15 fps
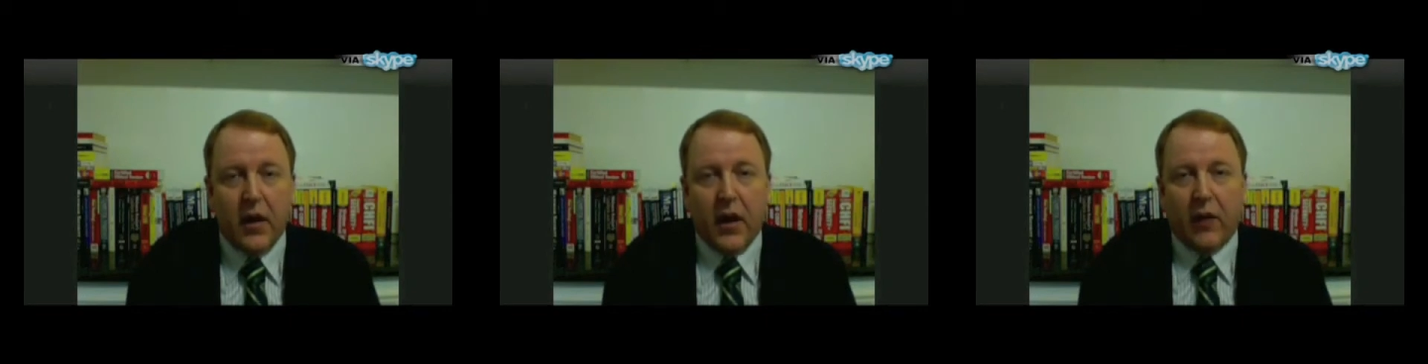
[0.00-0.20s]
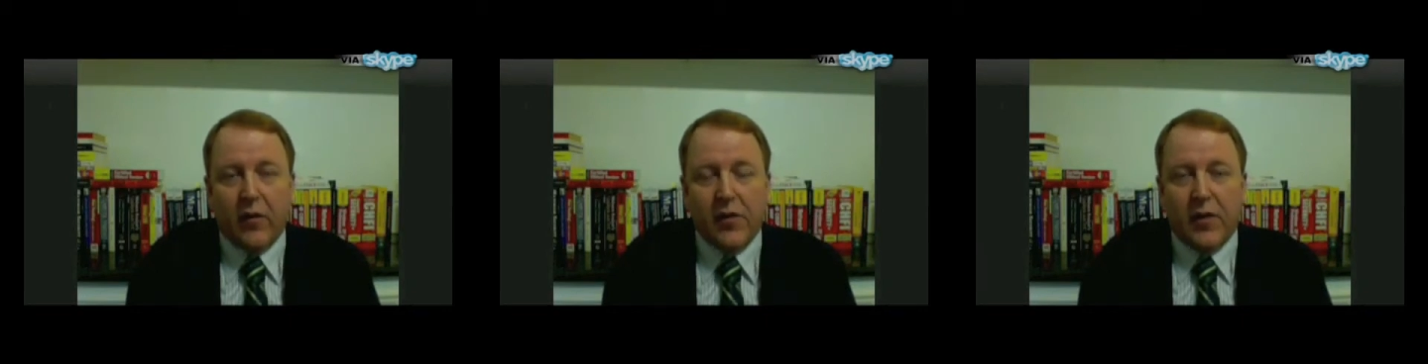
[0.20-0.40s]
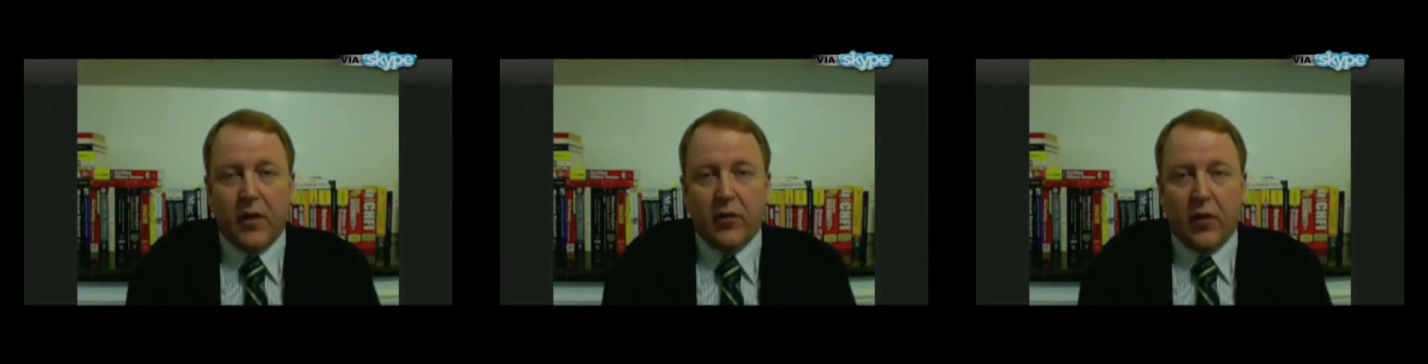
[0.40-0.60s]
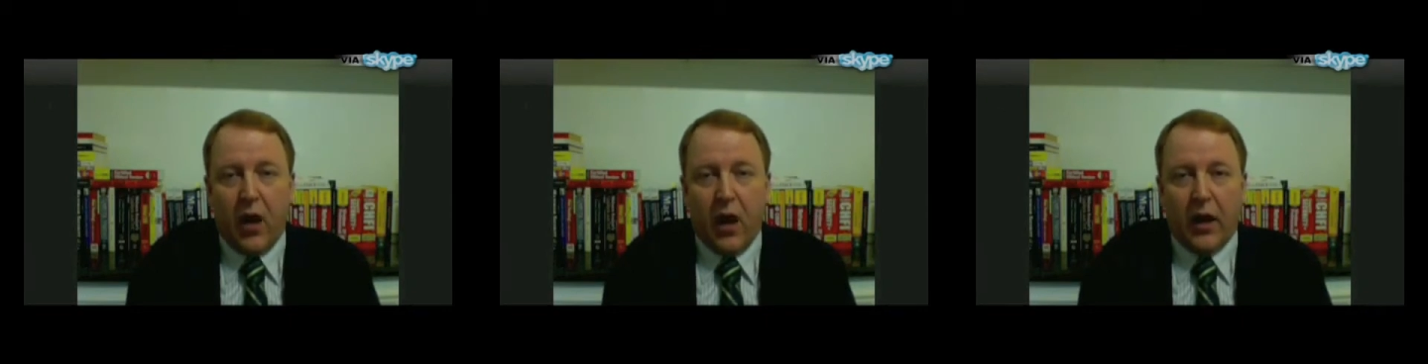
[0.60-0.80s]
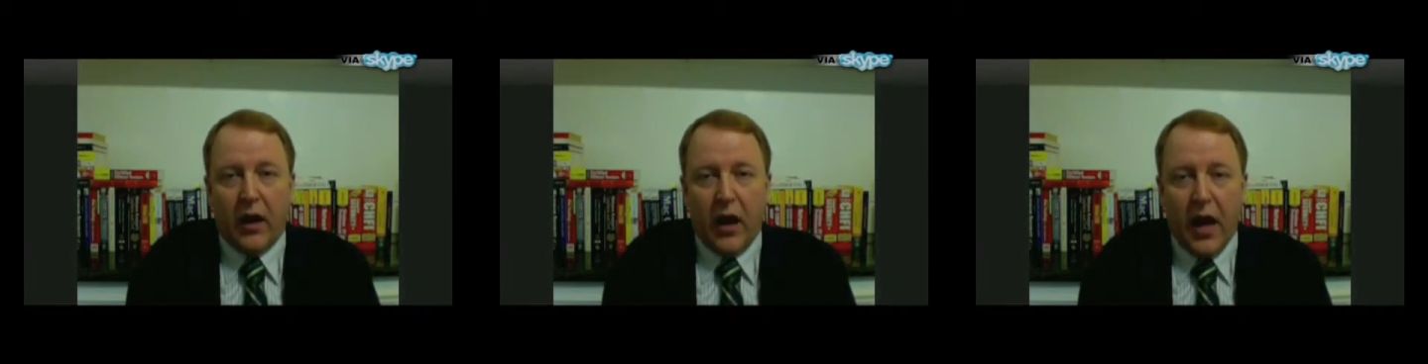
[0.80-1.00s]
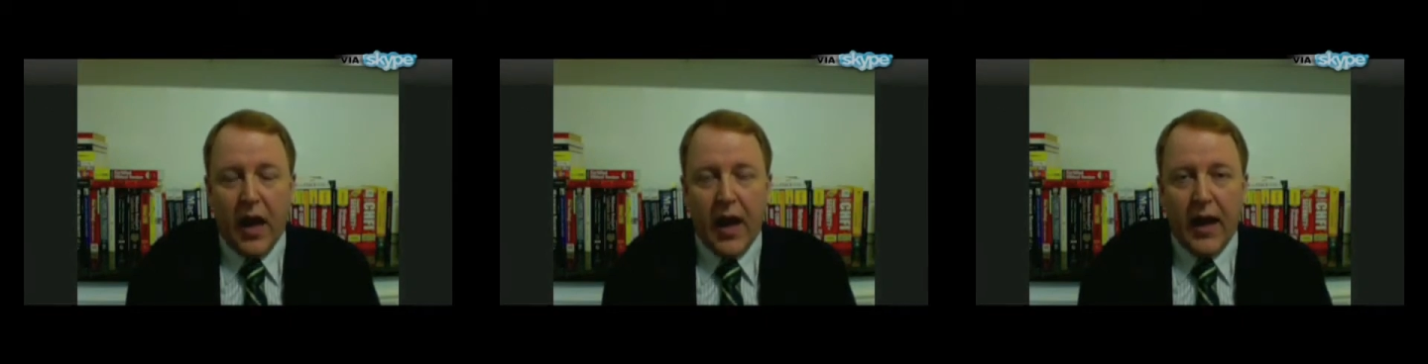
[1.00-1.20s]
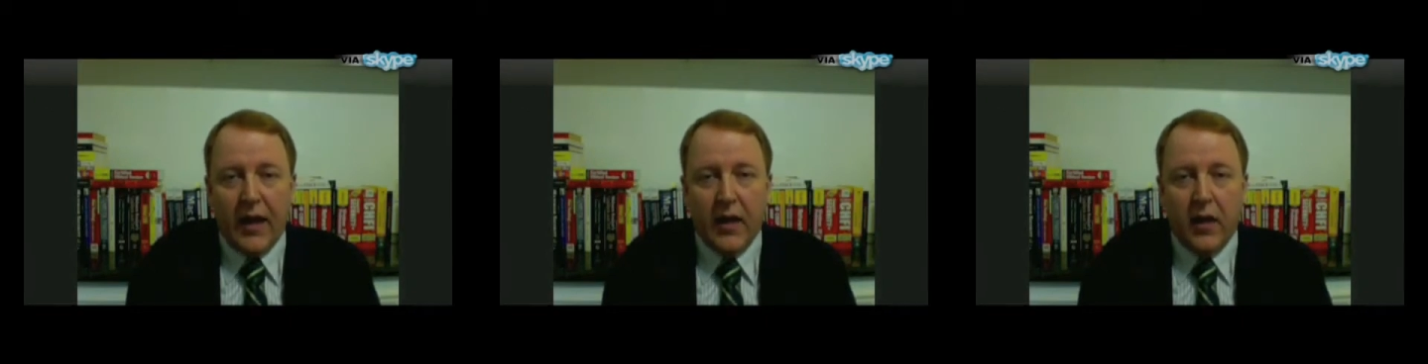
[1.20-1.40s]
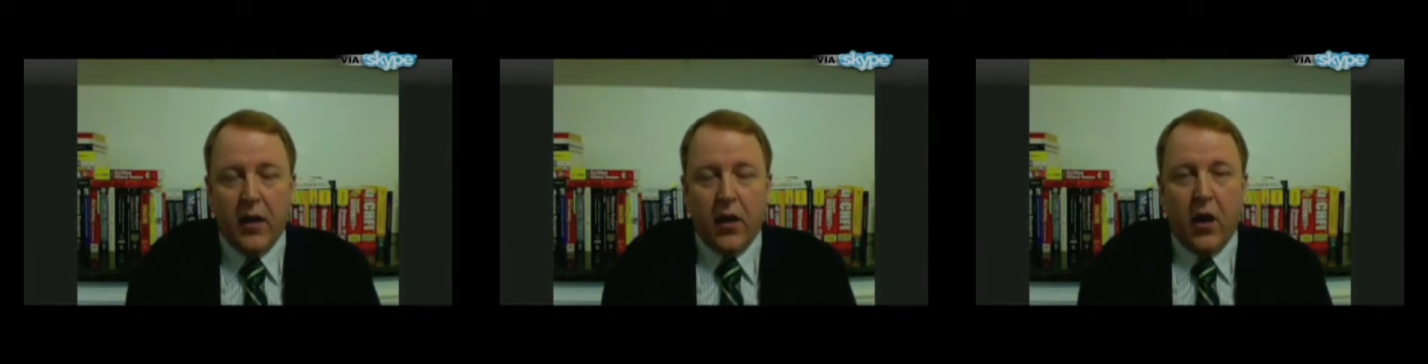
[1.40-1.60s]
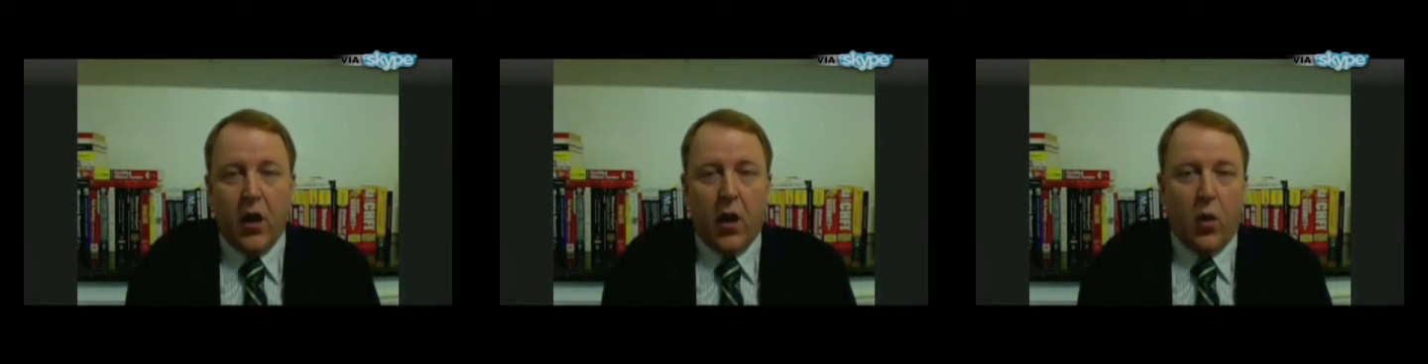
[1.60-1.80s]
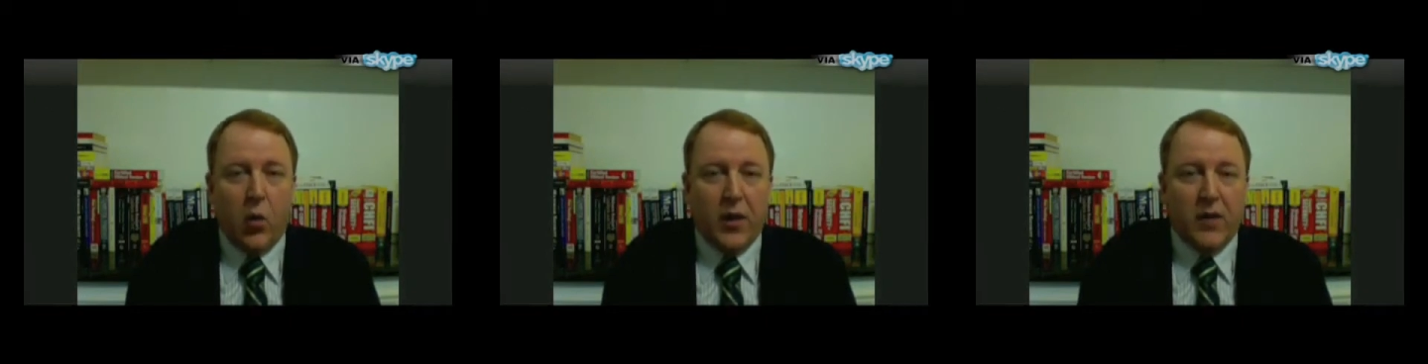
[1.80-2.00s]
Everything's online.
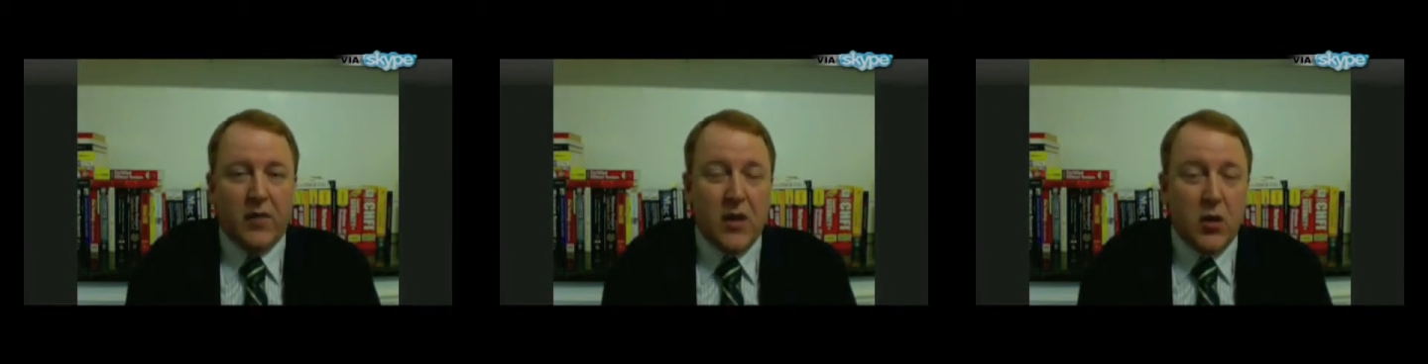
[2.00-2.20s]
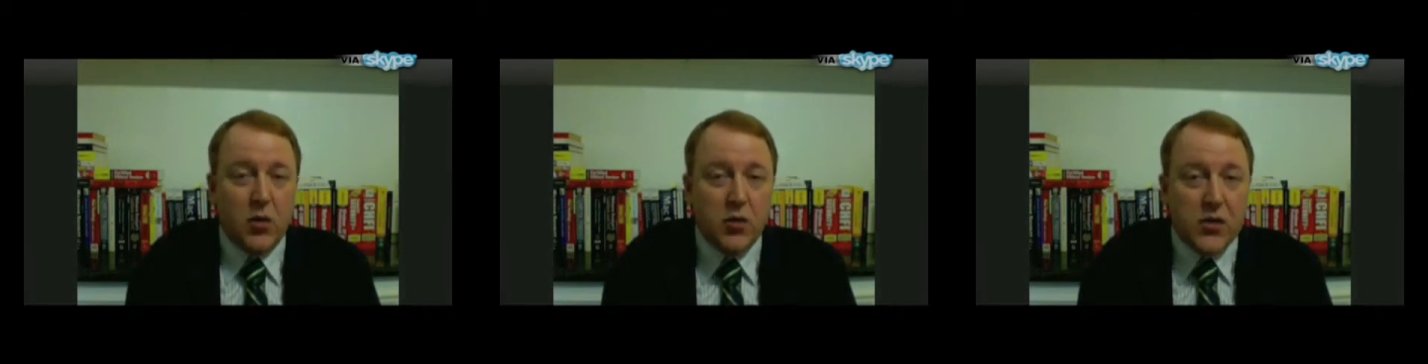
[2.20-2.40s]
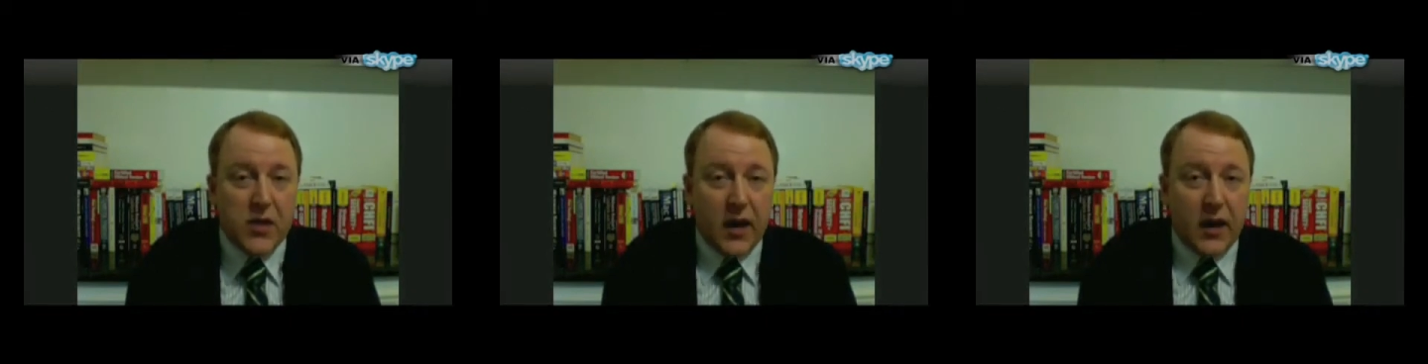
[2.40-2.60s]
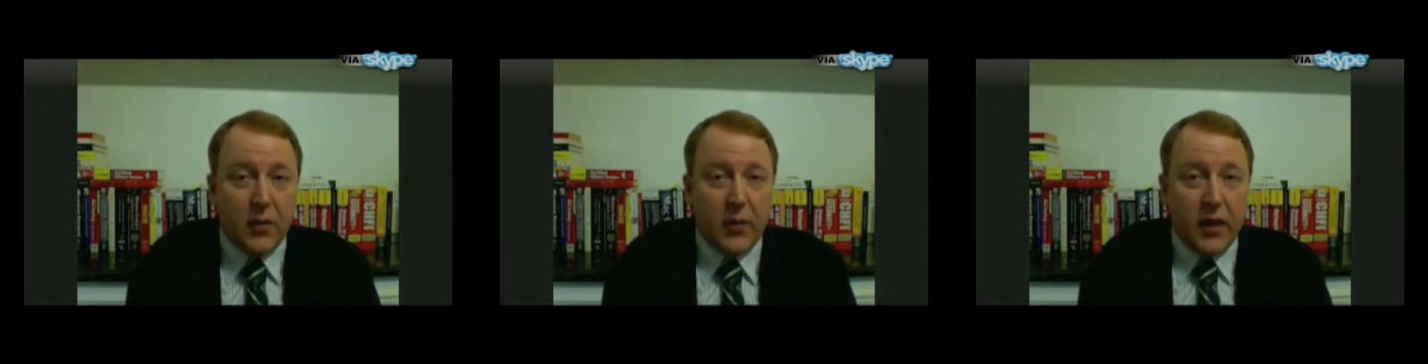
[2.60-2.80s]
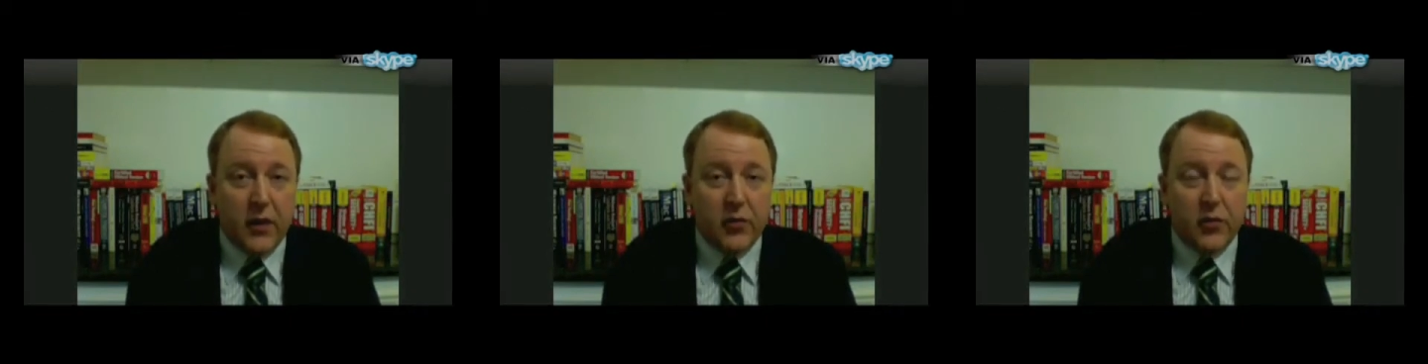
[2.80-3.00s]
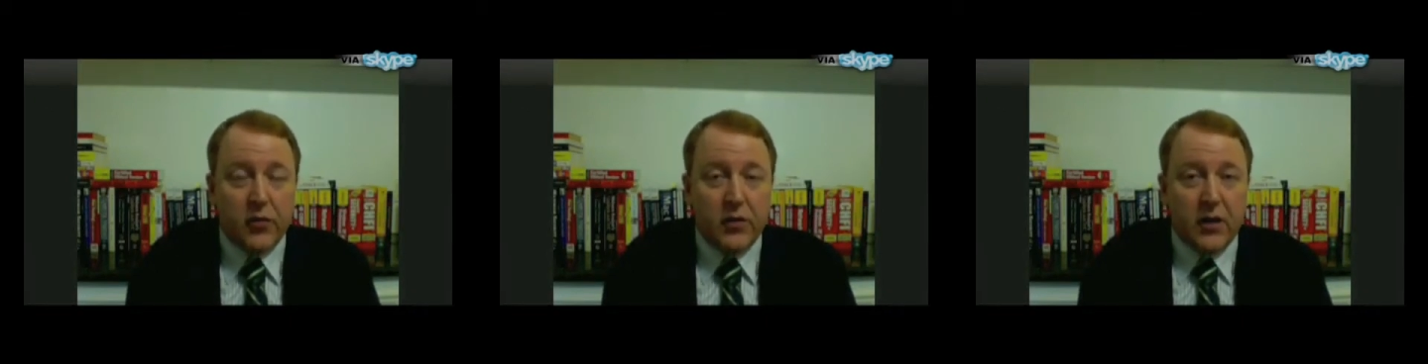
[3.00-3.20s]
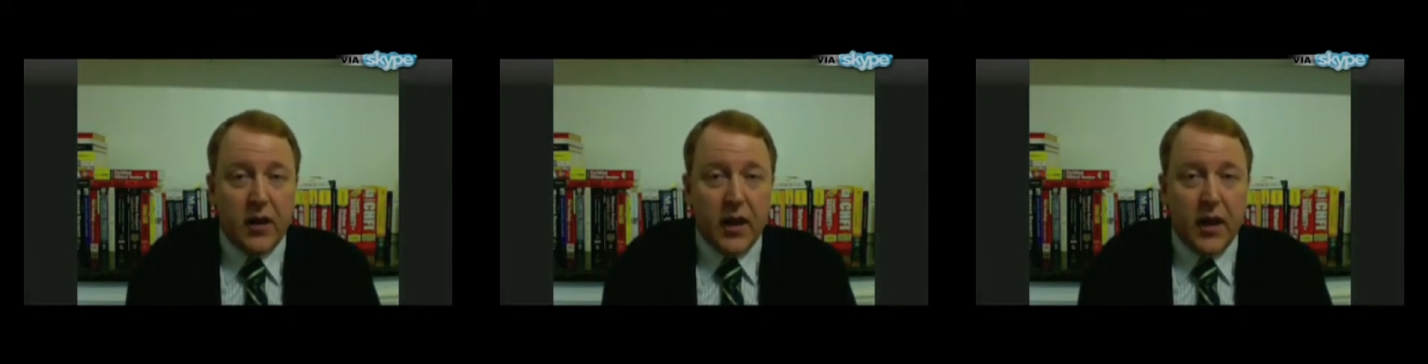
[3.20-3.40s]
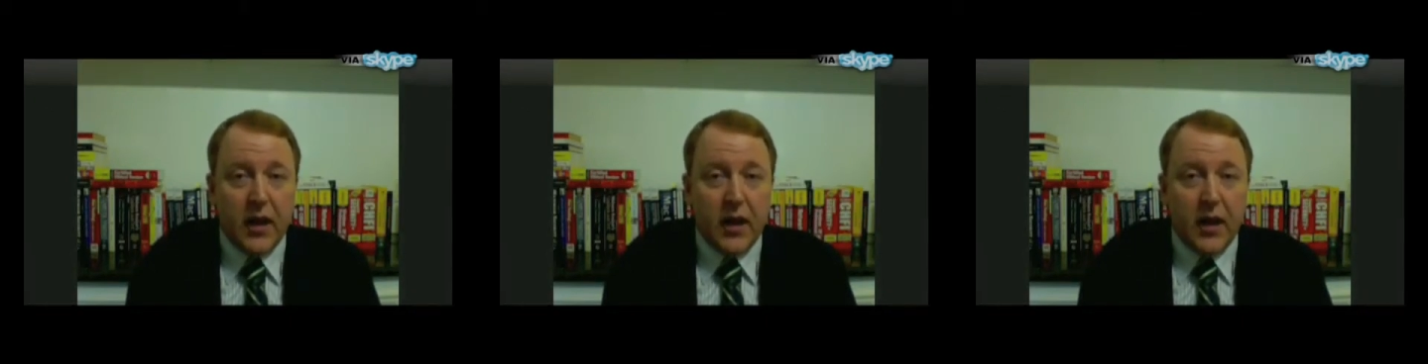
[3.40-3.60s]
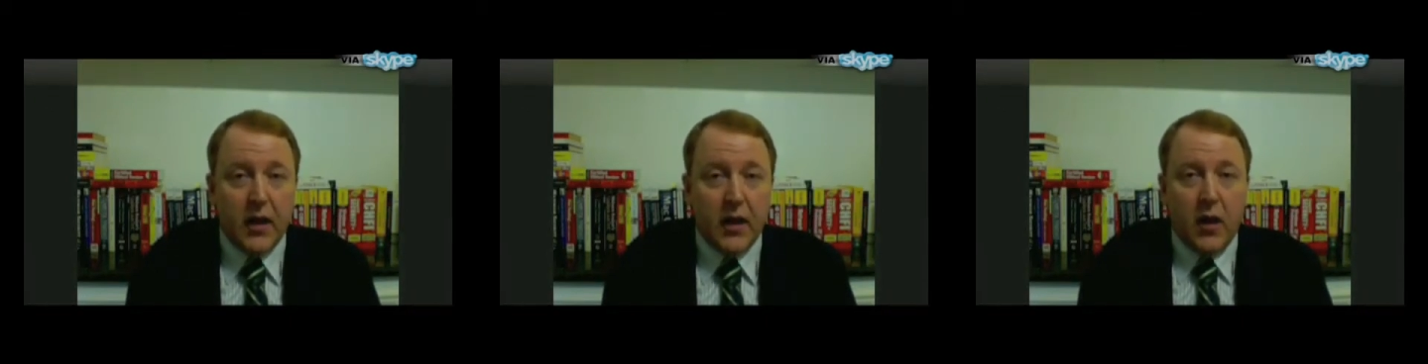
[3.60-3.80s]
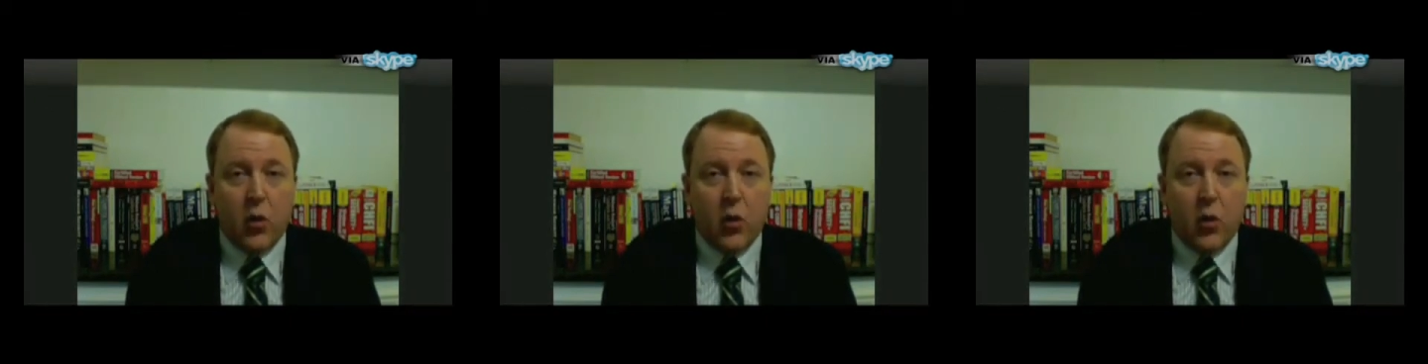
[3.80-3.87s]
We have huge databases today